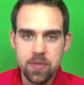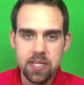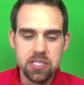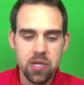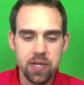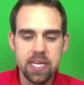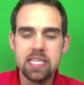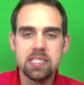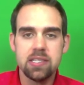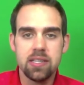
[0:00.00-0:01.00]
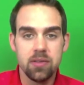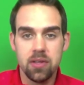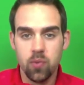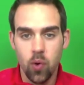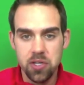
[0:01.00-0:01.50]
And so it
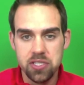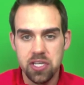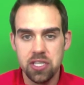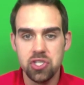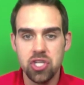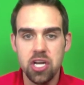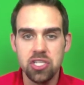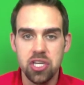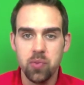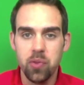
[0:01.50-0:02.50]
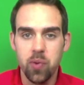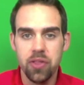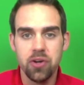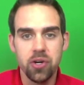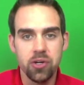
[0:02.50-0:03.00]
works in conjunction with what
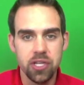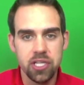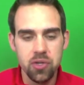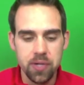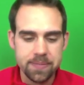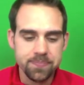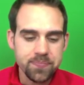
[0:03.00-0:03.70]
they're currently doing.